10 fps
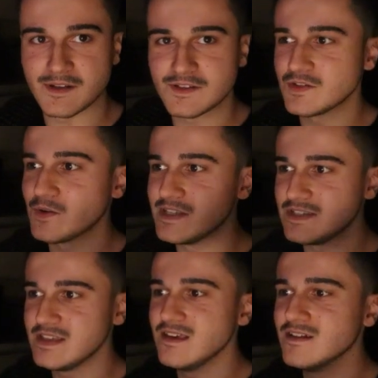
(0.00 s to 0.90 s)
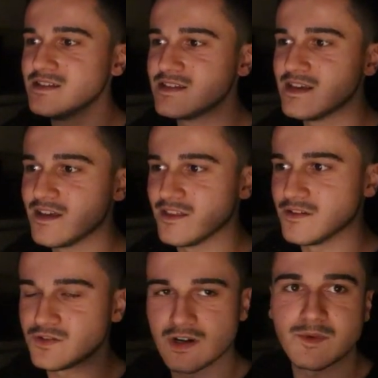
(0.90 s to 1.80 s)
So he steals the
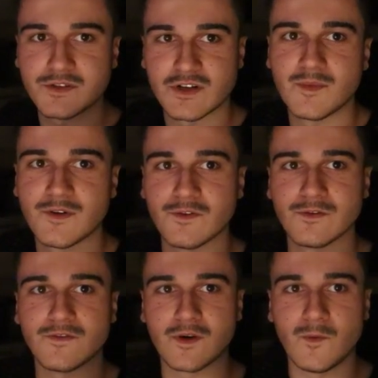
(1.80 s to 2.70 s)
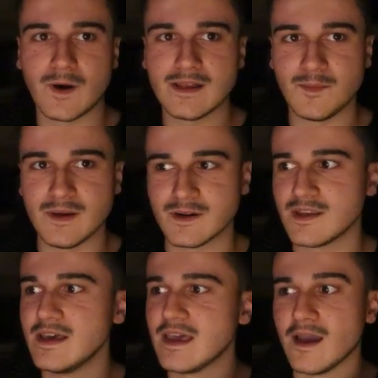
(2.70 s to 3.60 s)
Tremor fruit from Whitebeard
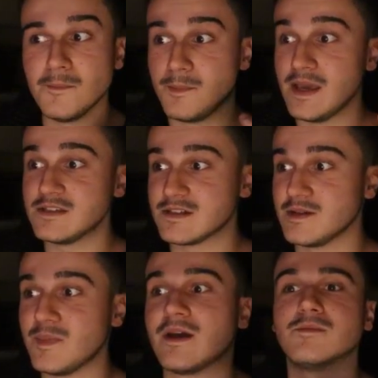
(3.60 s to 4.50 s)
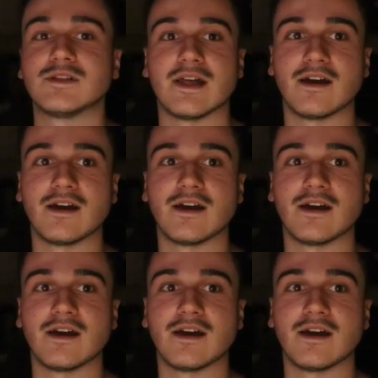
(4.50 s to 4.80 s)
and basically becomes like a